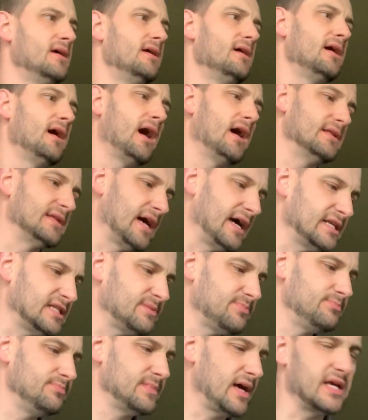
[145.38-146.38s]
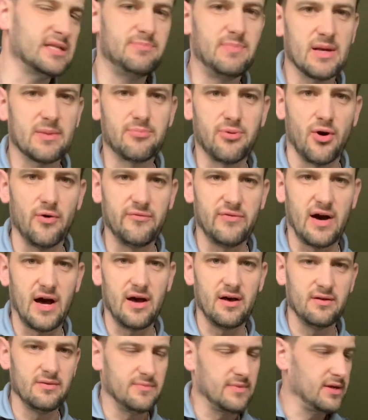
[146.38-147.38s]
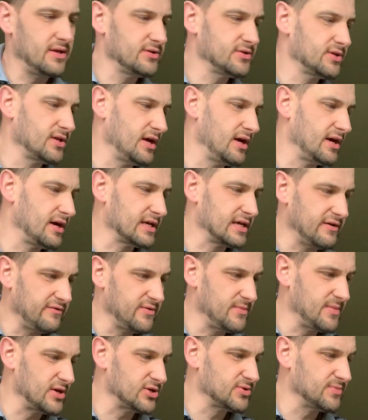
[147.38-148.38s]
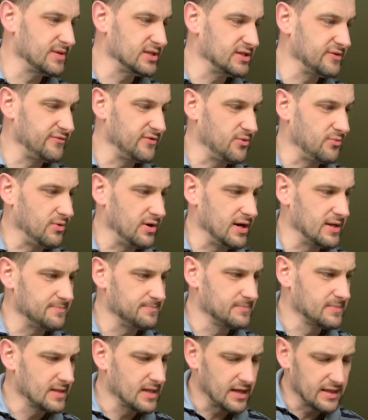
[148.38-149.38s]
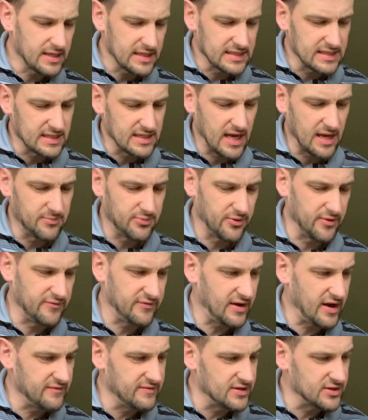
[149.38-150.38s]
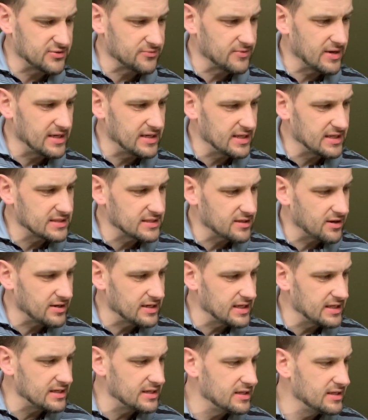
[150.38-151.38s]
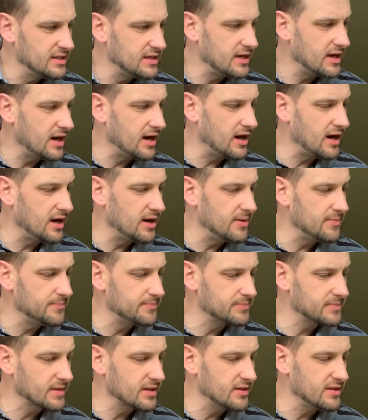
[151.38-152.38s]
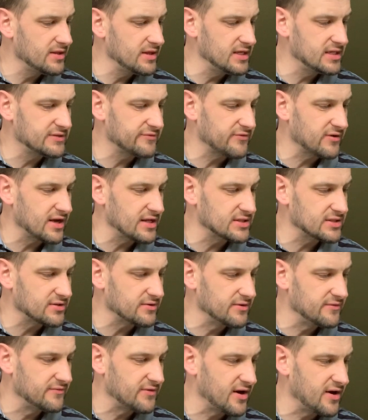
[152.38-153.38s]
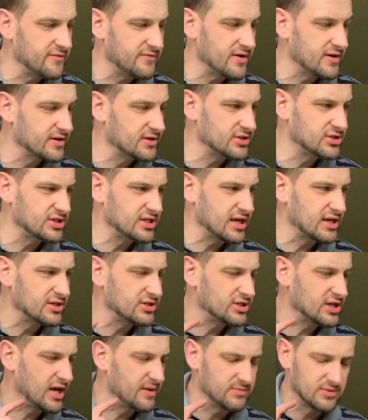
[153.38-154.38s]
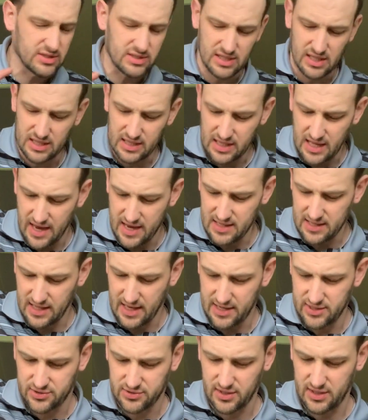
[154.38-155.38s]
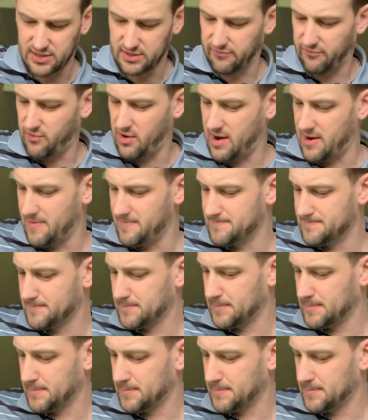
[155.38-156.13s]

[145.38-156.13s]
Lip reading: Nice big profile. I'll give you measurements if you want. I think it's a 9.5 inch radius on it. These frets are in very, very good shape. Just a light trace of wear.